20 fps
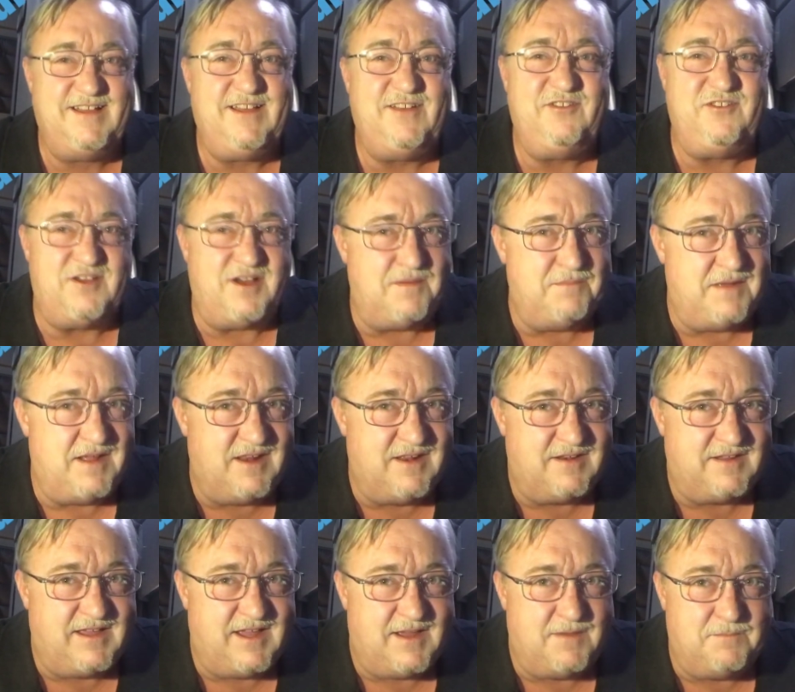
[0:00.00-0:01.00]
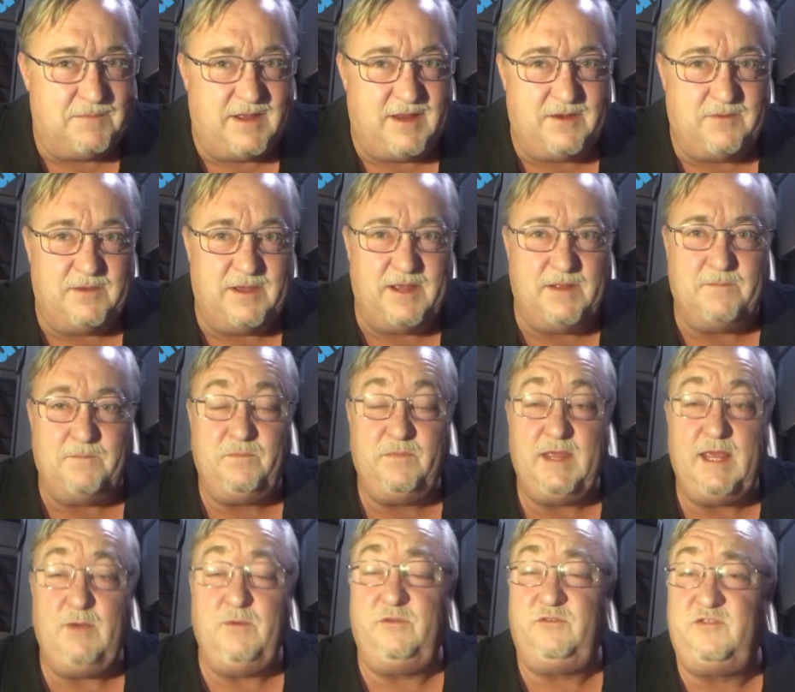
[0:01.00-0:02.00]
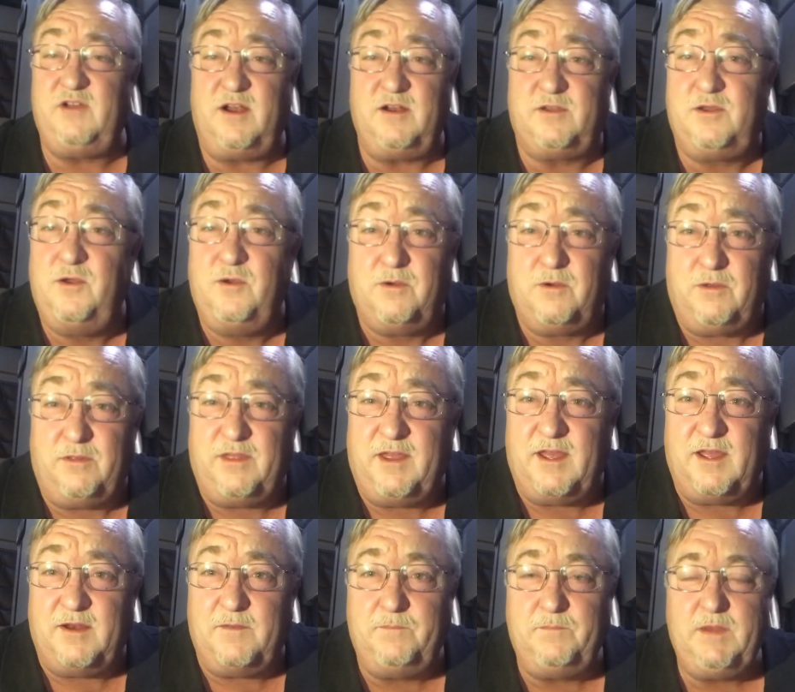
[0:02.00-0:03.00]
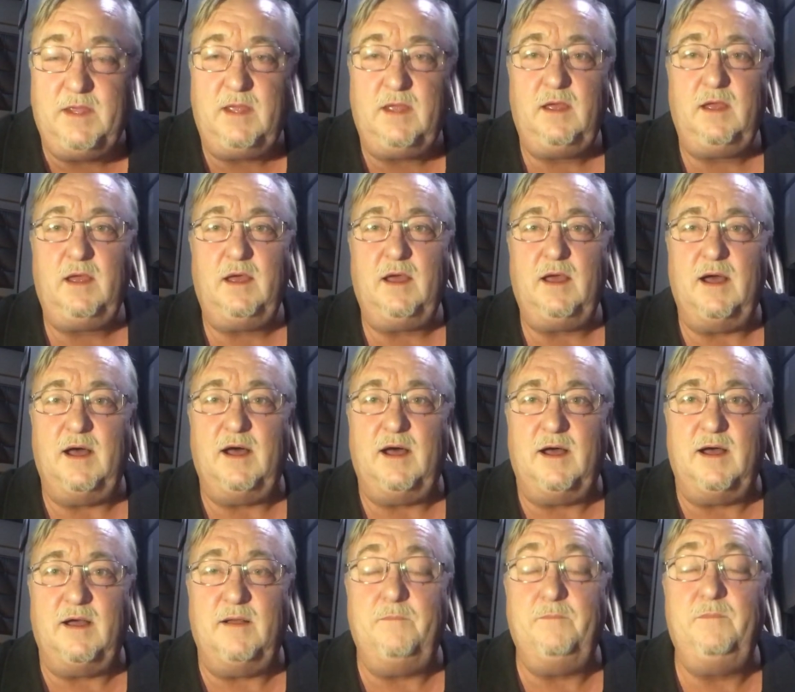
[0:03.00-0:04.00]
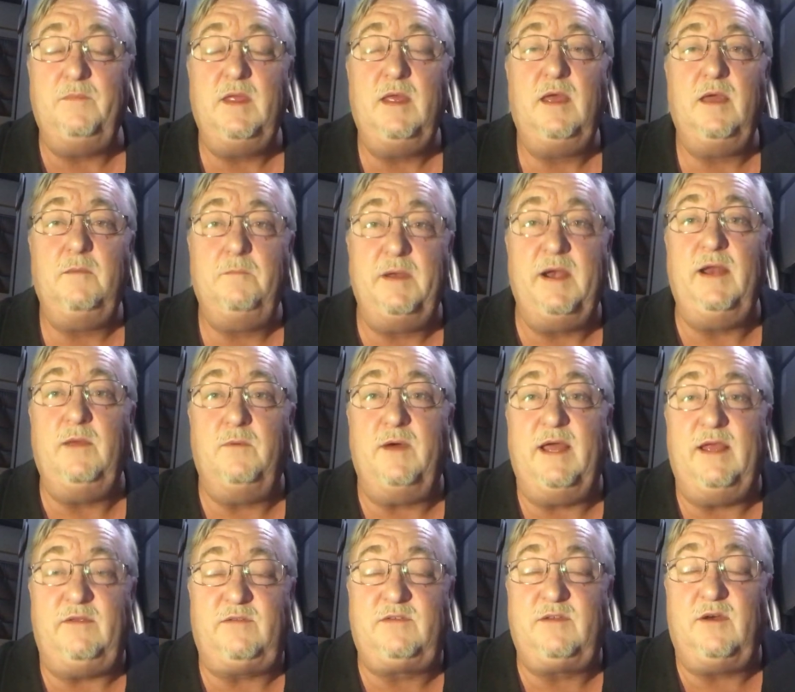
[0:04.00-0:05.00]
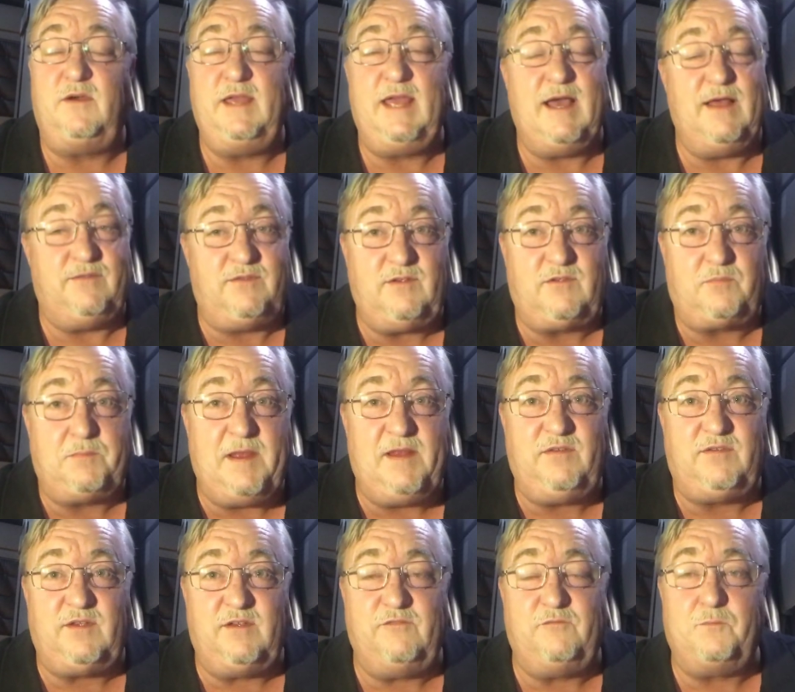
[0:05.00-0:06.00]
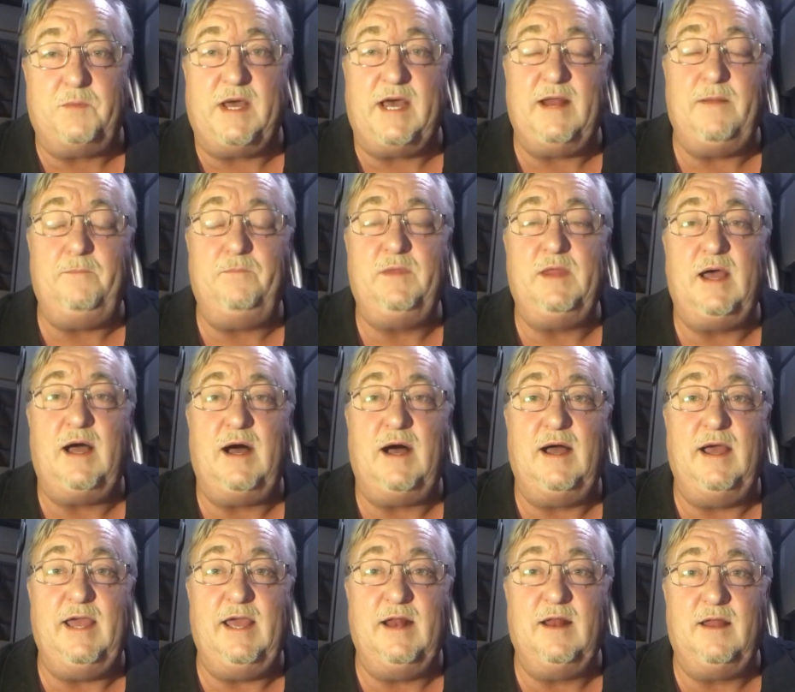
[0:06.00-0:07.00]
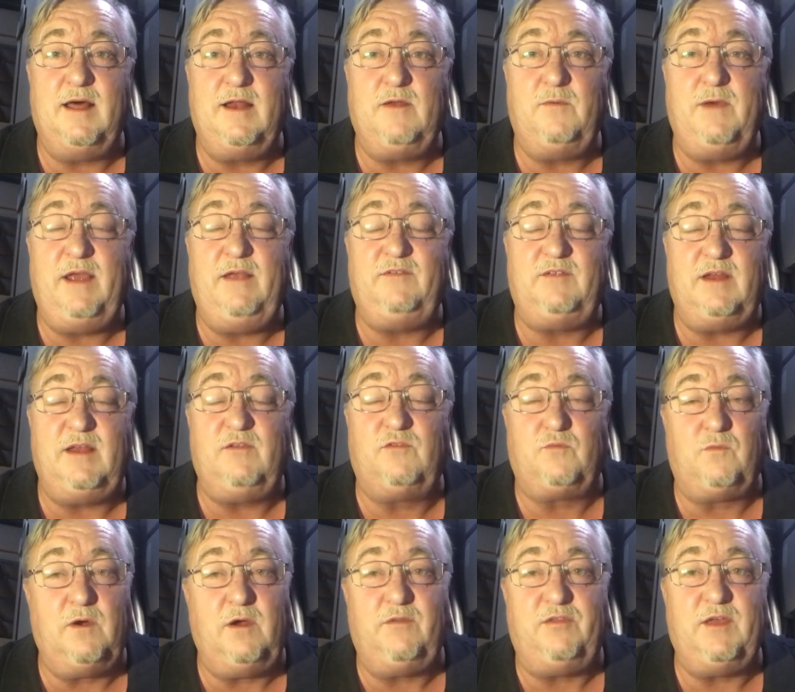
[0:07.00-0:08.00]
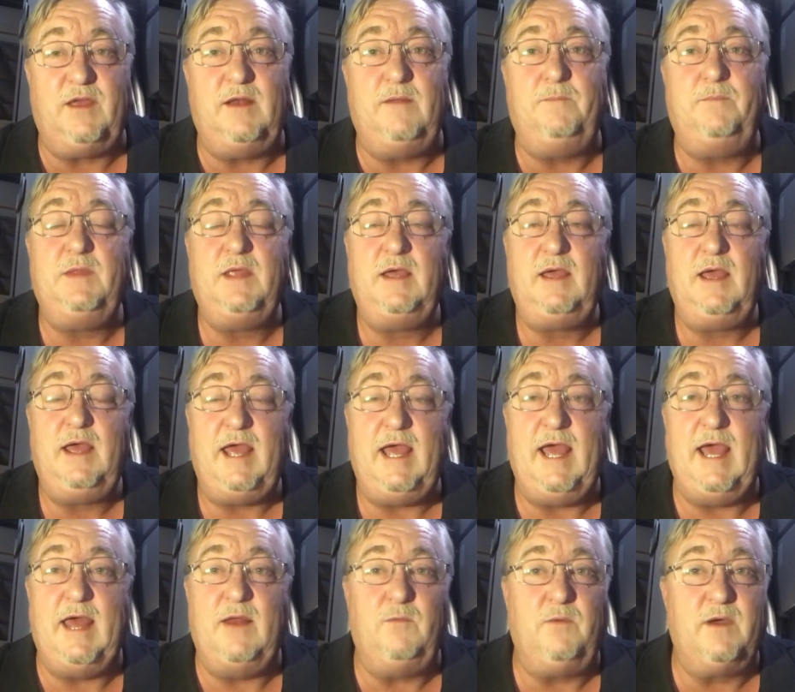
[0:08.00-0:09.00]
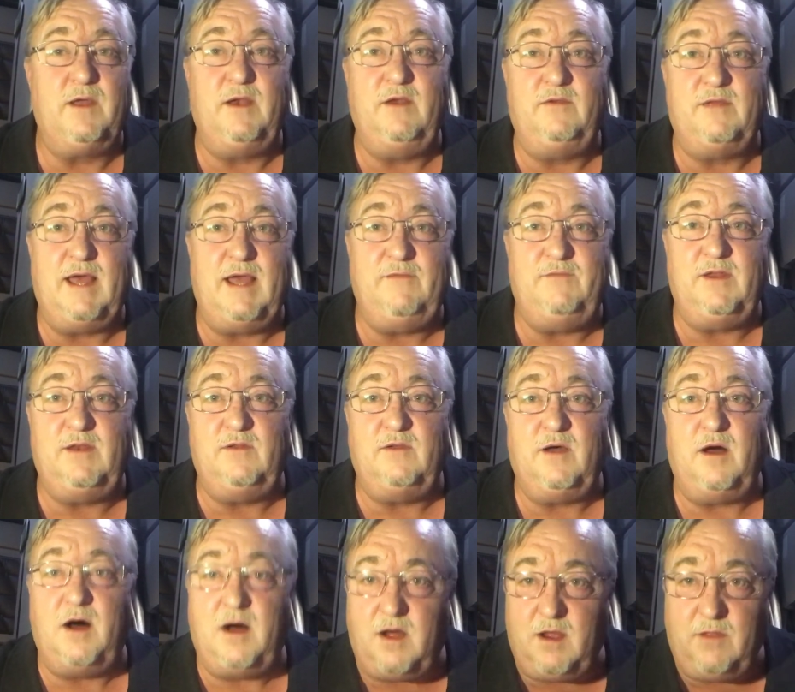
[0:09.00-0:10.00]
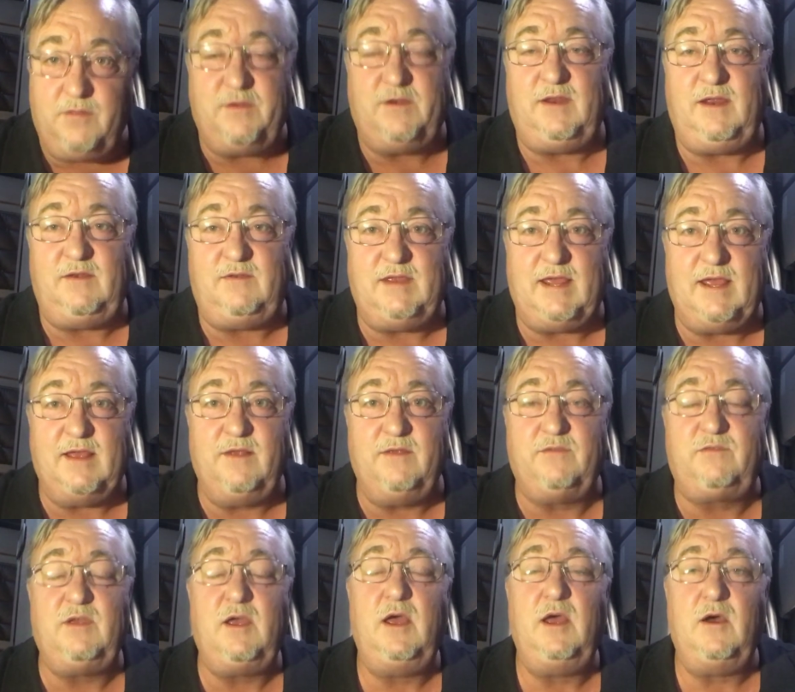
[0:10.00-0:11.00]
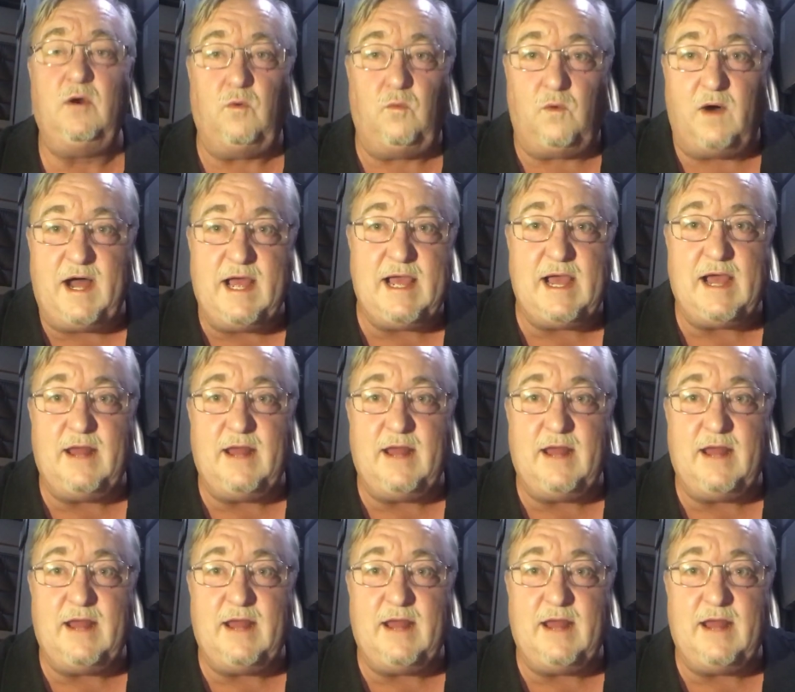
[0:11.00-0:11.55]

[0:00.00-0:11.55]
John Mellencamp, by the way. He was John Cougar then. But anyway, so yeah, it's expensive, but in a lot of ways it is worth it, and we're going to dive into all the details, why I